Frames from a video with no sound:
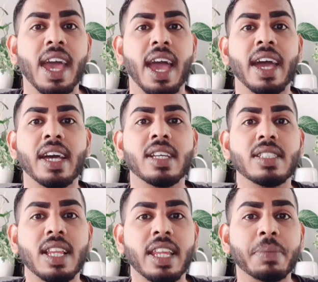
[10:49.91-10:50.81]

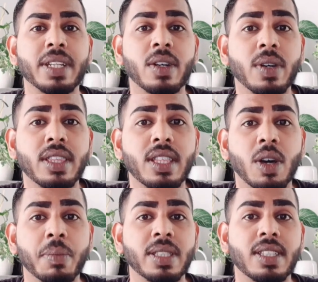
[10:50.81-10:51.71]
And let me know in the
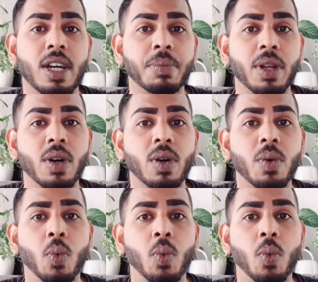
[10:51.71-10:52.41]
comments down below